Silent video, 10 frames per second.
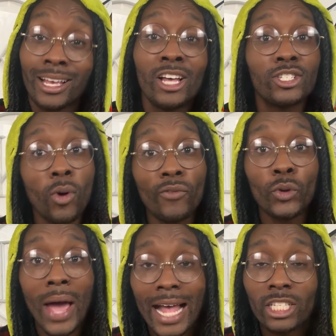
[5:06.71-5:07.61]
So if you
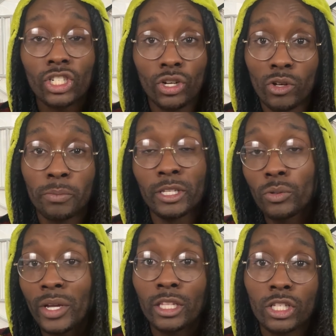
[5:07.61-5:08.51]
had to choose
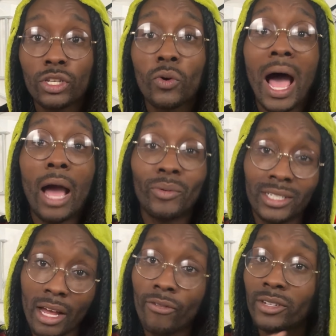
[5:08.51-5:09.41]
between the two, I would
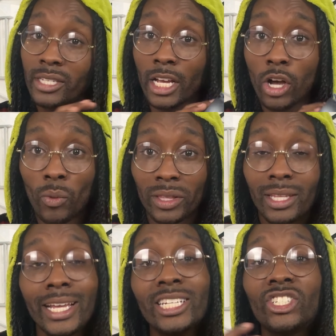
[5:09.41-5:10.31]
definitely say go with
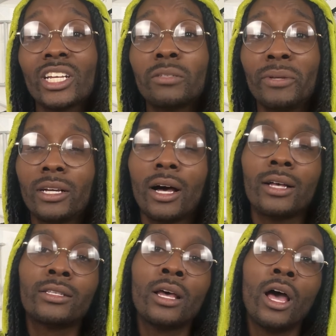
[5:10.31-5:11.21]
these, just
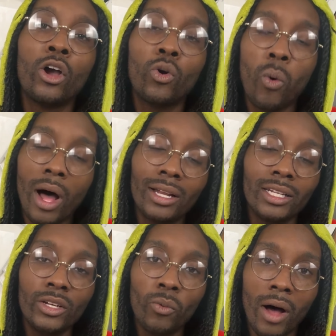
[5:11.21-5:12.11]
because
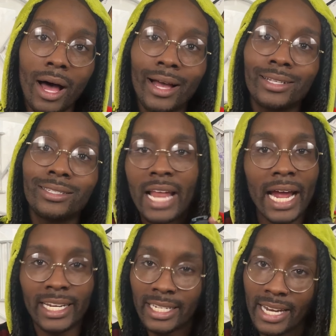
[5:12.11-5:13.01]
quality-wise, night
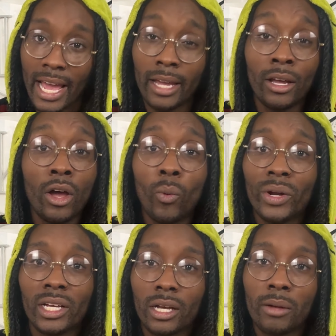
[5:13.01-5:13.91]
and day when
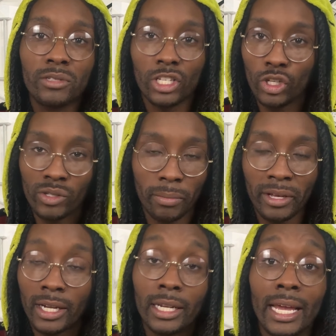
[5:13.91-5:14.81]
it comes to
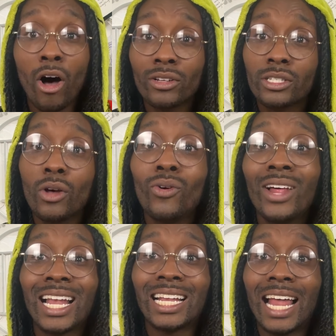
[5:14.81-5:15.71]
usability. Also,
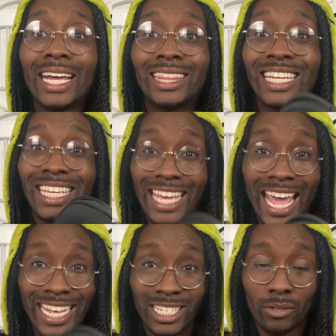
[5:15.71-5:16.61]
like the
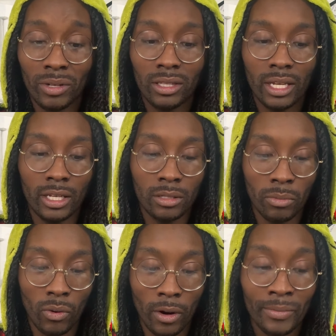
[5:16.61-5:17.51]
case with these
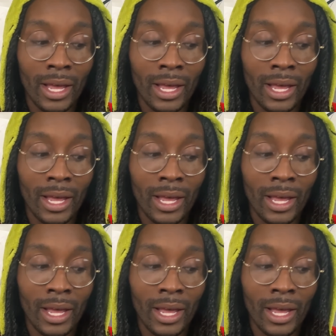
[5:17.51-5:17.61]
more.